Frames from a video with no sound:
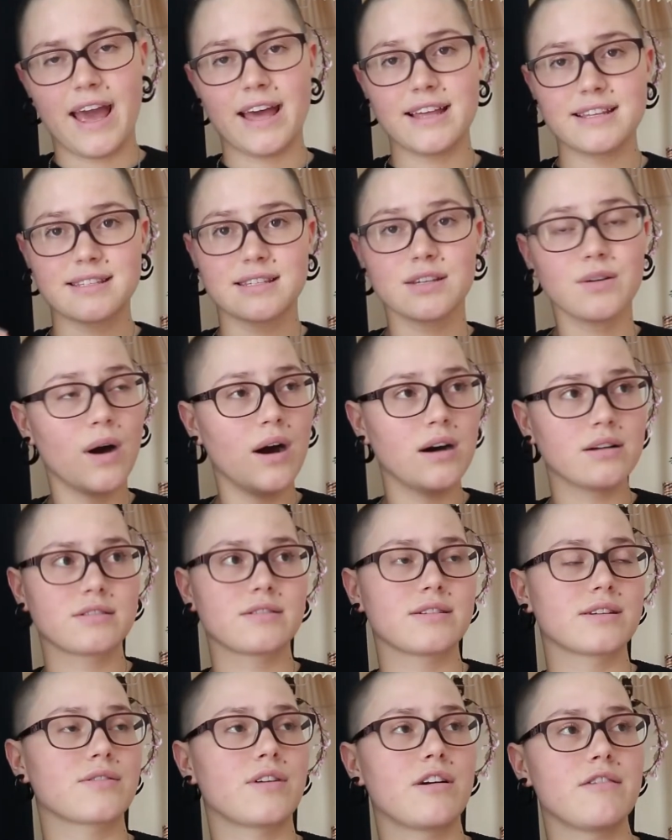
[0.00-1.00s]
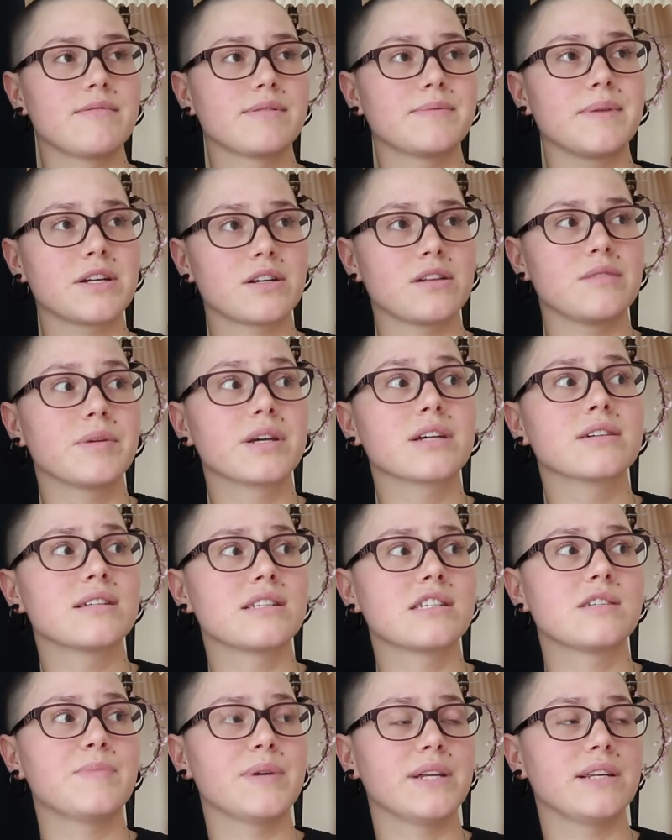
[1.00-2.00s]
It's so hard to describe, especially because
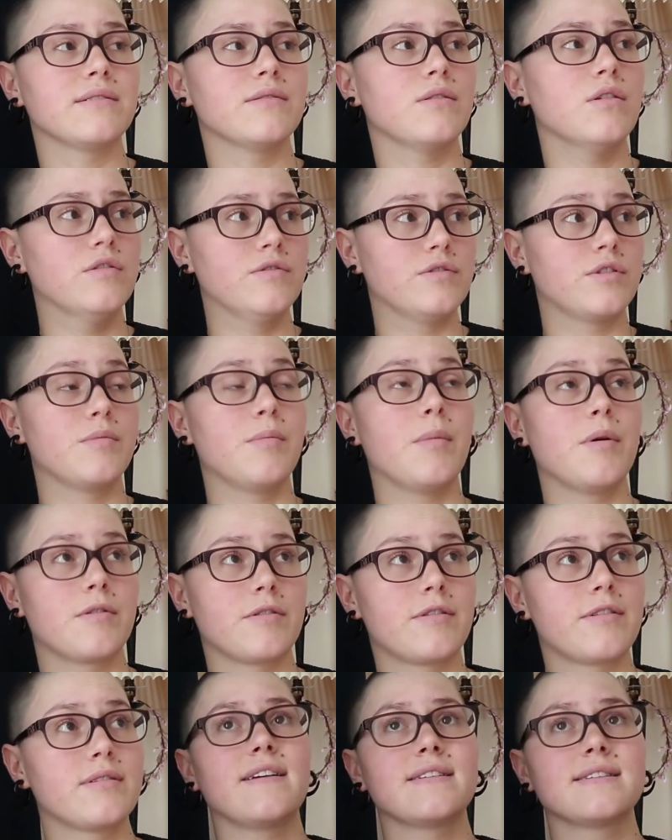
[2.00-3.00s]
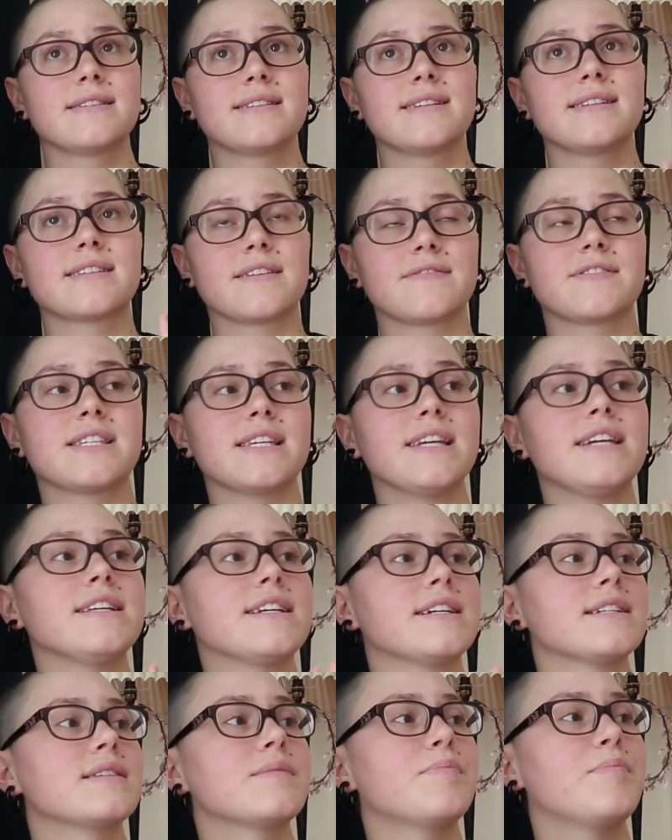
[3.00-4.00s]
it's been over a month since I've seen
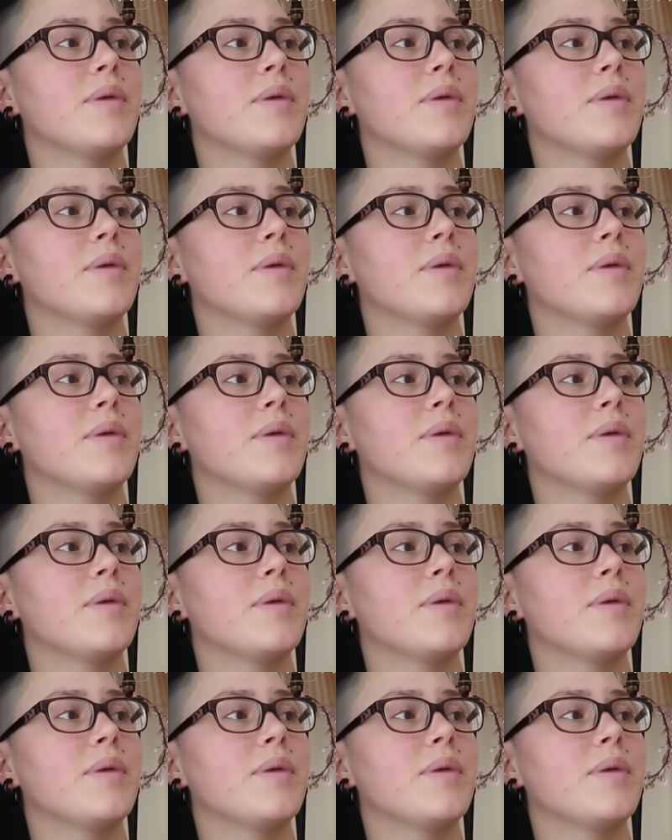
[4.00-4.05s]
it,